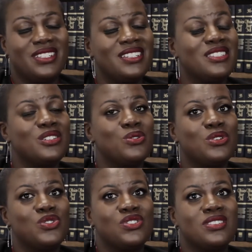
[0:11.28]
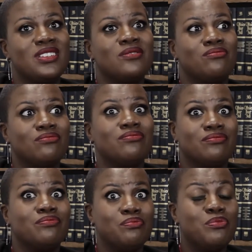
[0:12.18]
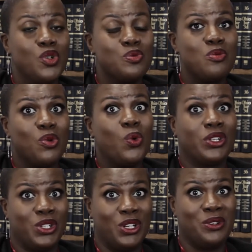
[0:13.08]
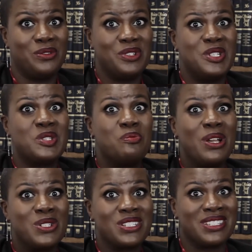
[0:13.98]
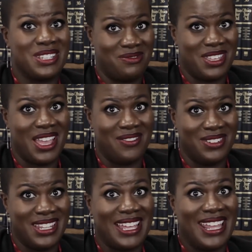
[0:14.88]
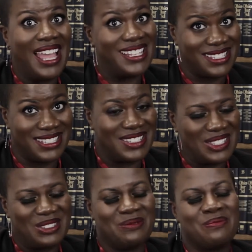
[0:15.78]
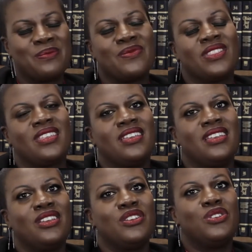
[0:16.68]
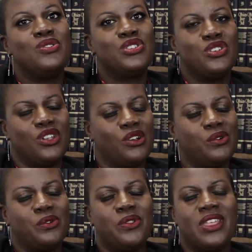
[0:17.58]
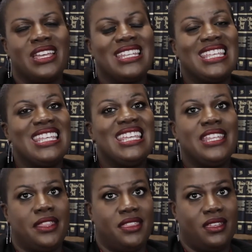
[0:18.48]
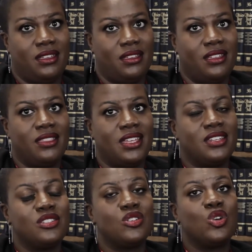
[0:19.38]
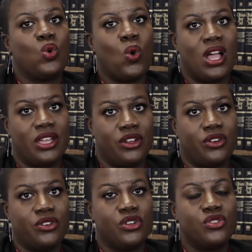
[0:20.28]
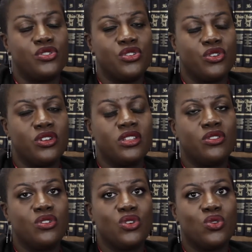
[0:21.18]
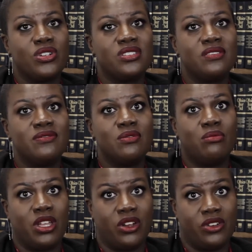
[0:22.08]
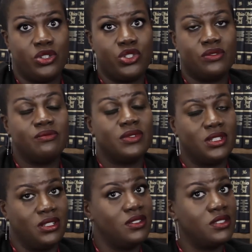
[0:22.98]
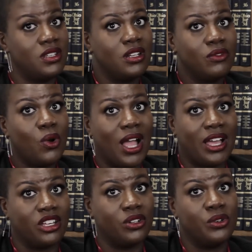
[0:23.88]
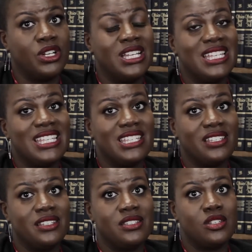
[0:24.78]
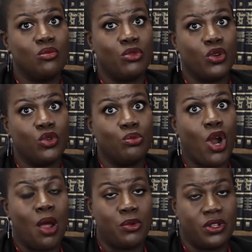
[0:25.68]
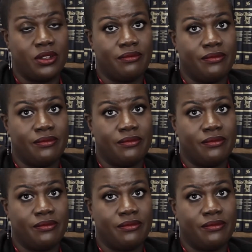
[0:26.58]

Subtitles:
is a question that most people want to know, especially if they have a lot of assets. You should know that anything that is acquired during the course of the marriage in the state of Ohio is marital property.